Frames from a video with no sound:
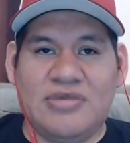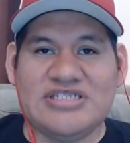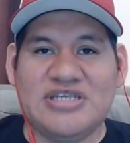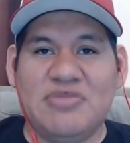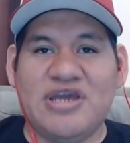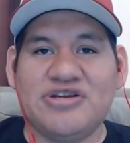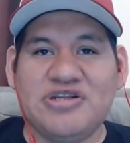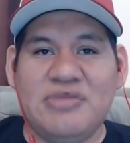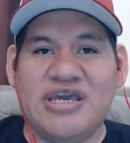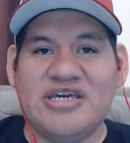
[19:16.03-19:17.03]
is it better to
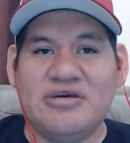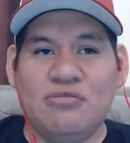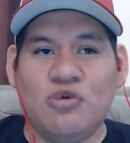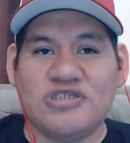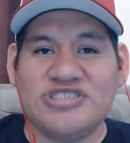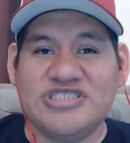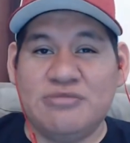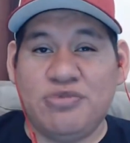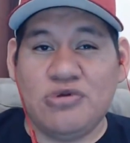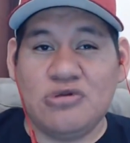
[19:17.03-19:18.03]
make them more
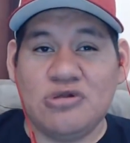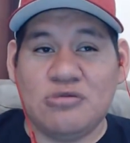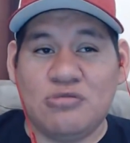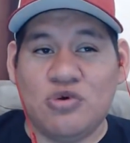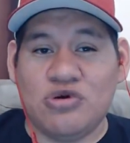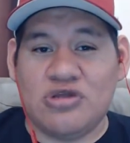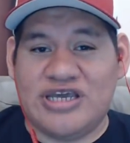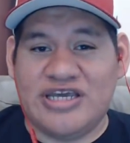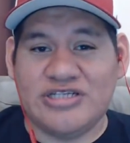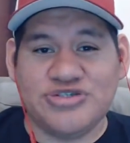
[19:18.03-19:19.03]
simple or more
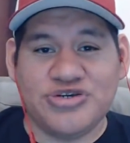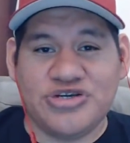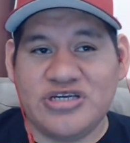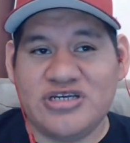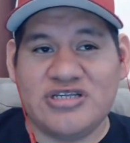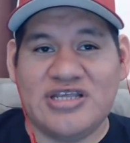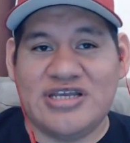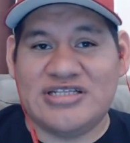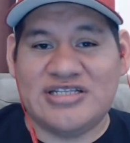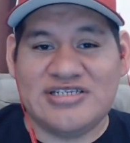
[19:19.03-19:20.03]
like intricate,
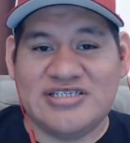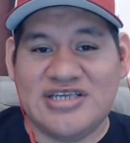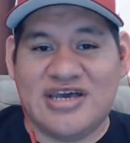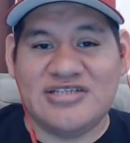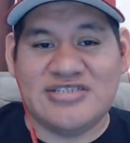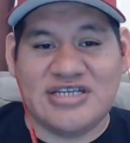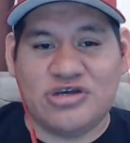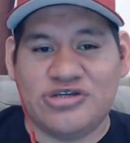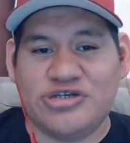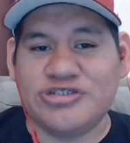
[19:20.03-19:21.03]
like the designs? I
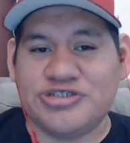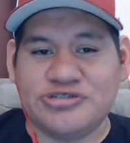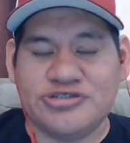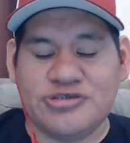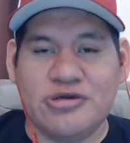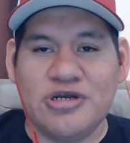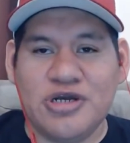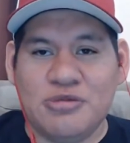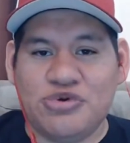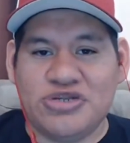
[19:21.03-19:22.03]
saw yours are
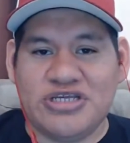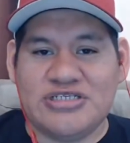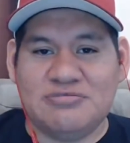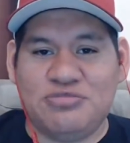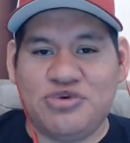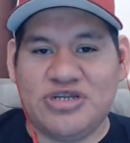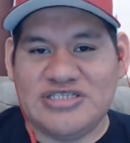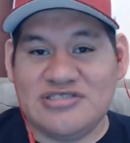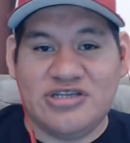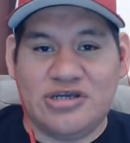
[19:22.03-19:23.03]
pretty,
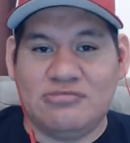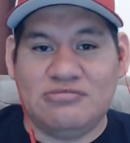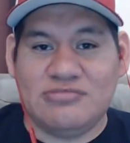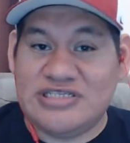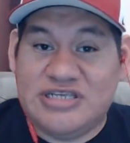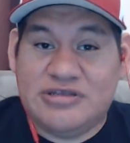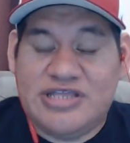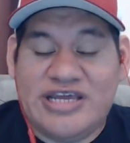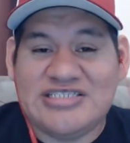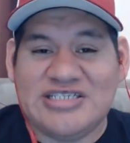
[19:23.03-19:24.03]
they said
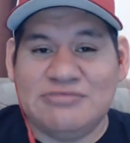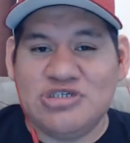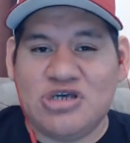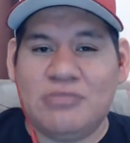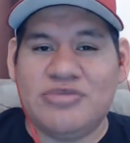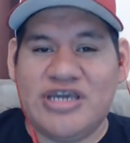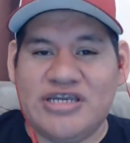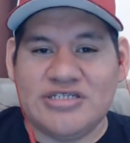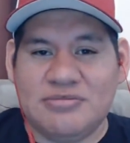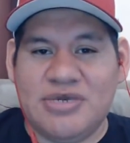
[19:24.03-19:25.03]
they didn't seem too
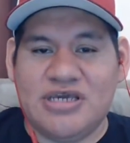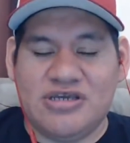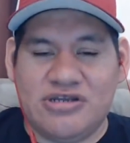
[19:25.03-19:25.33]
complicated to make,